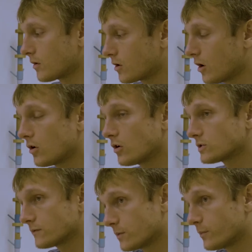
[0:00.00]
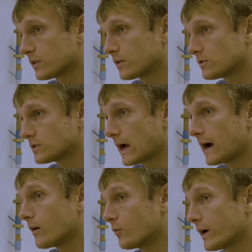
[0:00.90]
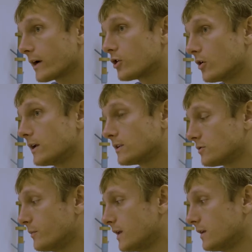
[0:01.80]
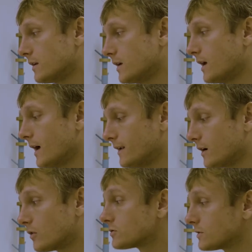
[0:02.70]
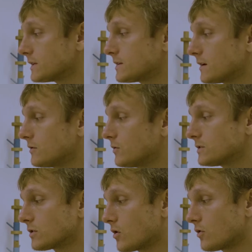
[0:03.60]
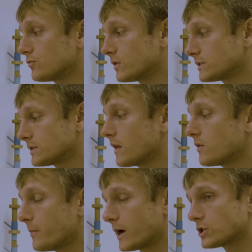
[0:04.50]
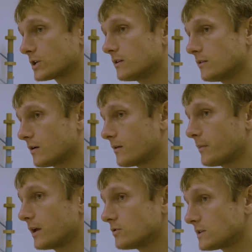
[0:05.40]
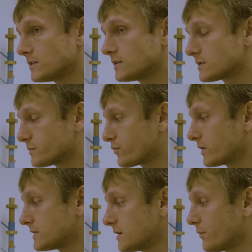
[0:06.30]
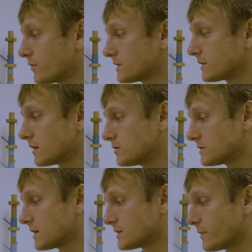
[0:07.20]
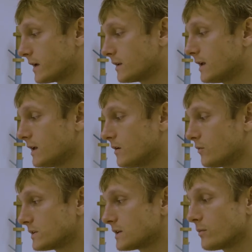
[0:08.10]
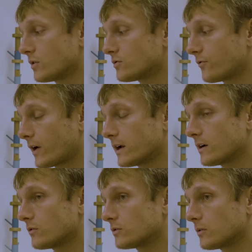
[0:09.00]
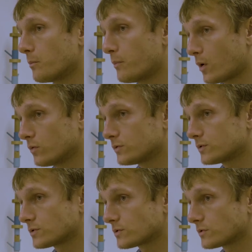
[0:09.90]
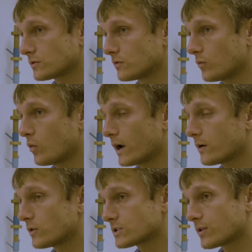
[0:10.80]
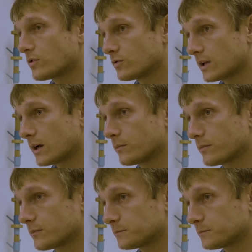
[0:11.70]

colors of the buttons were going to be, and I also decided what the code was. And the machine, by using this principle that I just explained, was able to find out both what I was trying to type